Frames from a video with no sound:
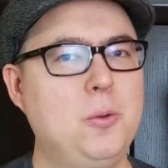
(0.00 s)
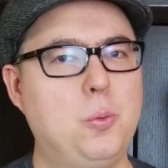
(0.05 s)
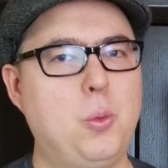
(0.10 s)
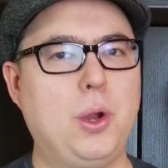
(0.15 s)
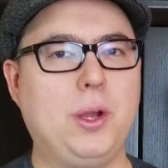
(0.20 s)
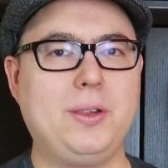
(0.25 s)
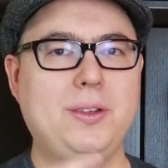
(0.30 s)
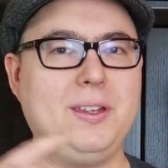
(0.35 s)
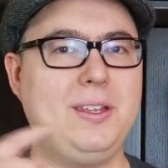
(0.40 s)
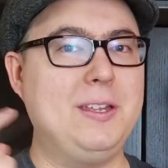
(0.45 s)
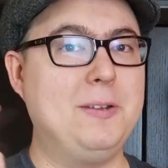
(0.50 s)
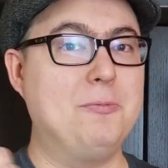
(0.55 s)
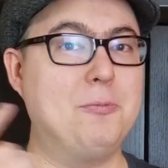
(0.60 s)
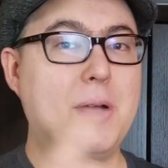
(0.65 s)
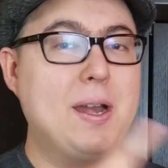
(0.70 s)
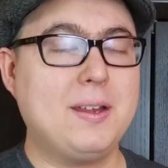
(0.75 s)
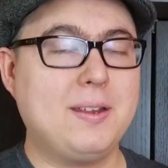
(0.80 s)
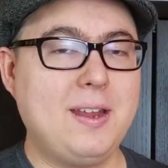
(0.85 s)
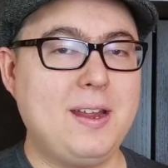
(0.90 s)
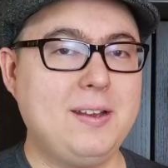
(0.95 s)
Well, in
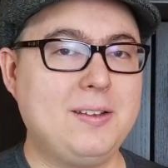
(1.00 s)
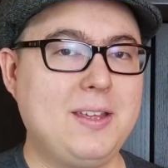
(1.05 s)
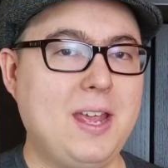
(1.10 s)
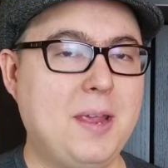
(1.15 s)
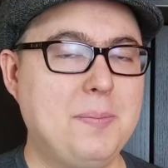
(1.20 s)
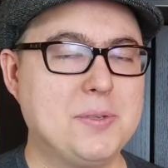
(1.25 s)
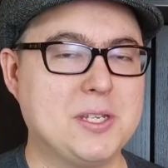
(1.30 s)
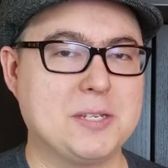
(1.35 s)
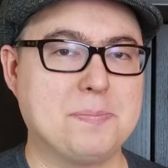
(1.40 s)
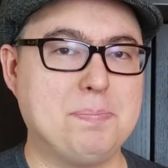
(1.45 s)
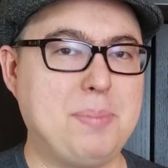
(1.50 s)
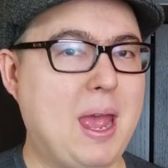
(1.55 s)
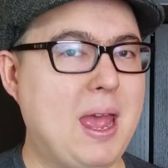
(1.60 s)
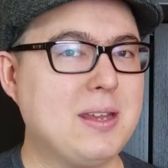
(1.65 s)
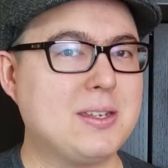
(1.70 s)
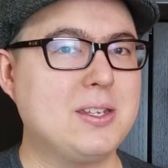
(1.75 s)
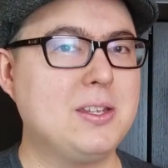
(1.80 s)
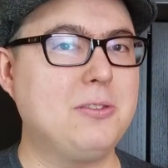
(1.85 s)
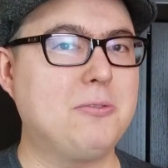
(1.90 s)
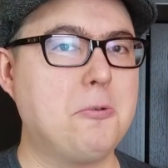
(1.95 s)
Renegade Games'
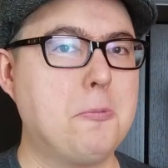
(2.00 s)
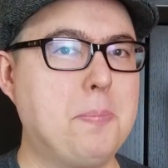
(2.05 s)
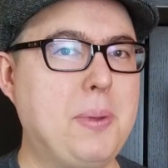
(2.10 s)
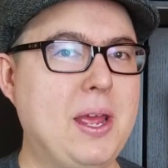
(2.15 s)
Passing Through